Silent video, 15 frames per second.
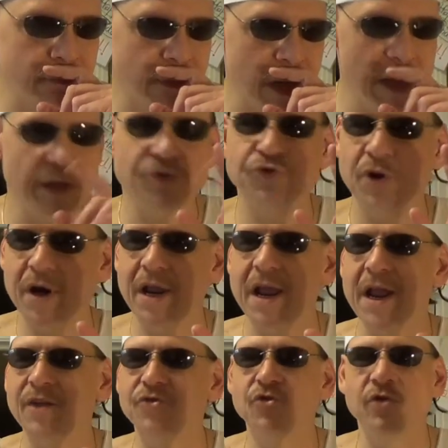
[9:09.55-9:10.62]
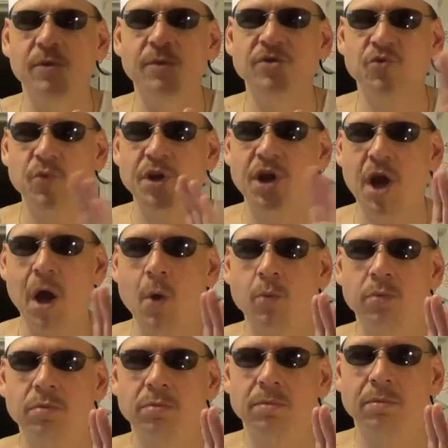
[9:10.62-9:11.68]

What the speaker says: I'll try to answer them as we go.